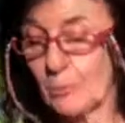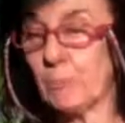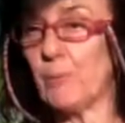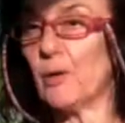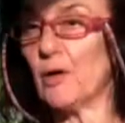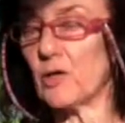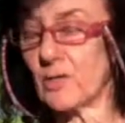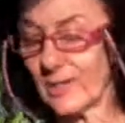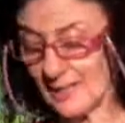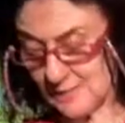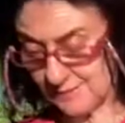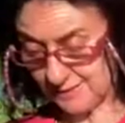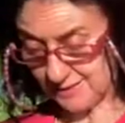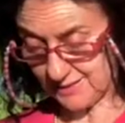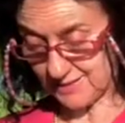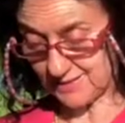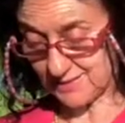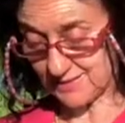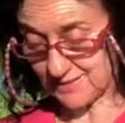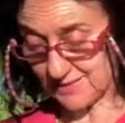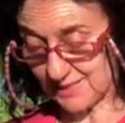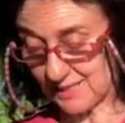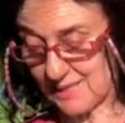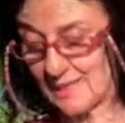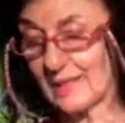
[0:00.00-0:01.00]
Porquin
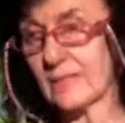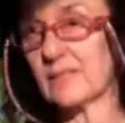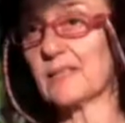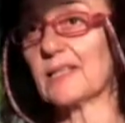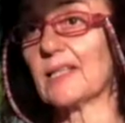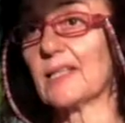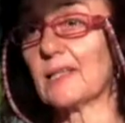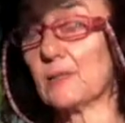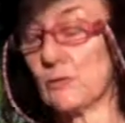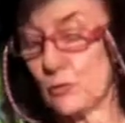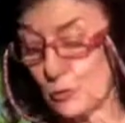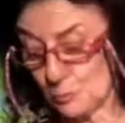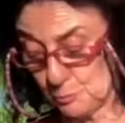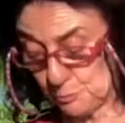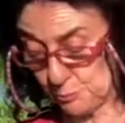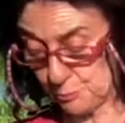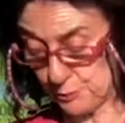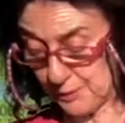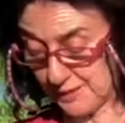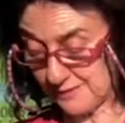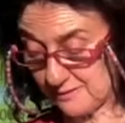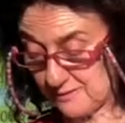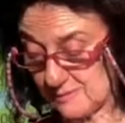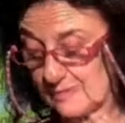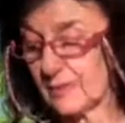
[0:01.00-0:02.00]
decided to
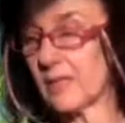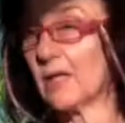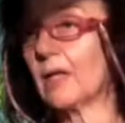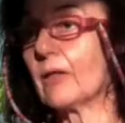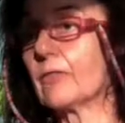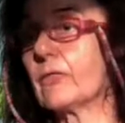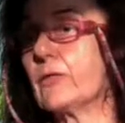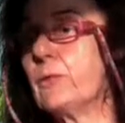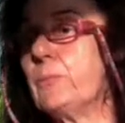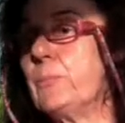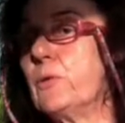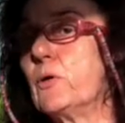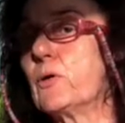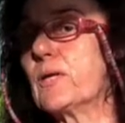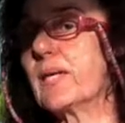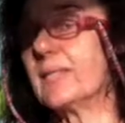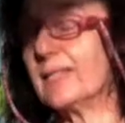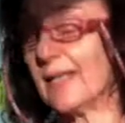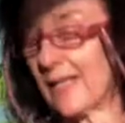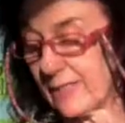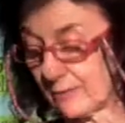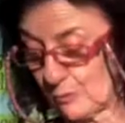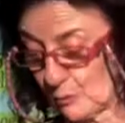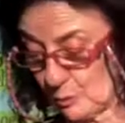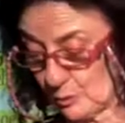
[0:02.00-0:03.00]
print the book
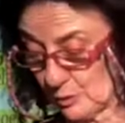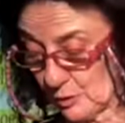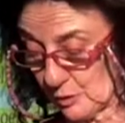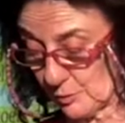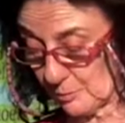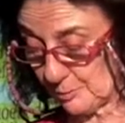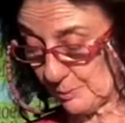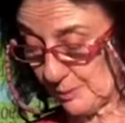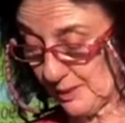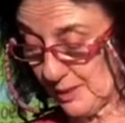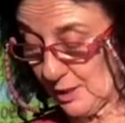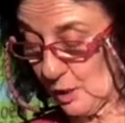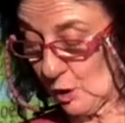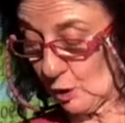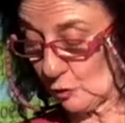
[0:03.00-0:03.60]
in Antwerp,